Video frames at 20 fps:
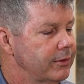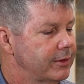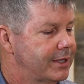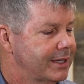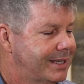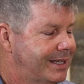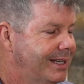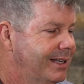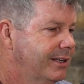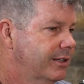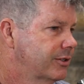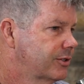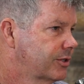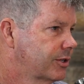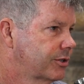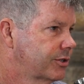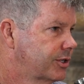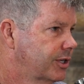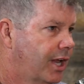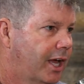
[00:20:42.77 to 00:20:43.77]
The key is
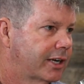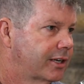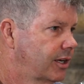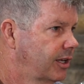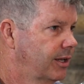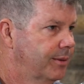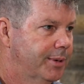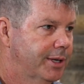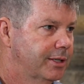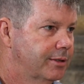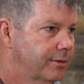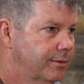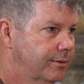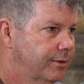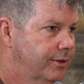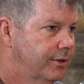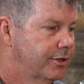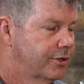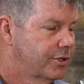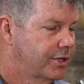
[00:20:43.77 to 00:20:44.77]
there's not a limit.
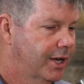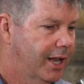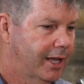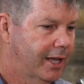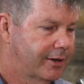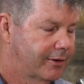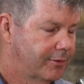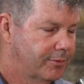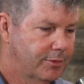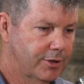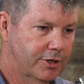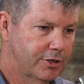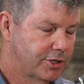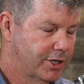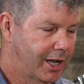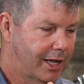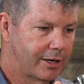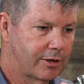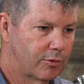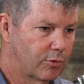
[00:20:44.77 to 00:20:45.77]
There's not
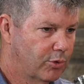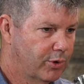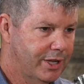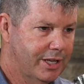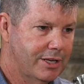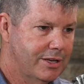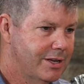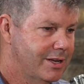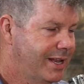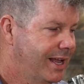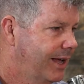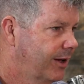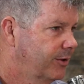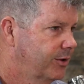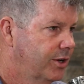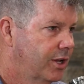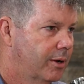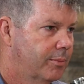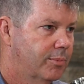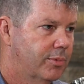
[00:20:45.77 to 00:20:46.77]
a written down
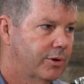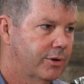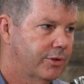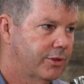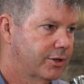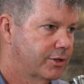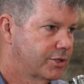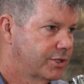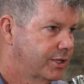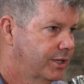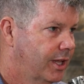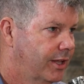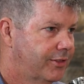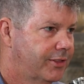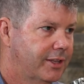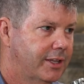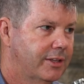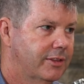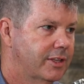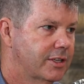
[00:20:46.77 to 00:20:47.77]
number. There's
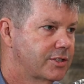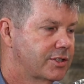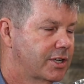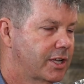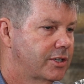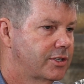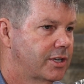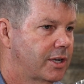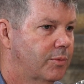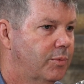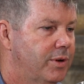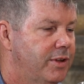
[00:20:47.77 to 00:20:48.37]
nothing that says that.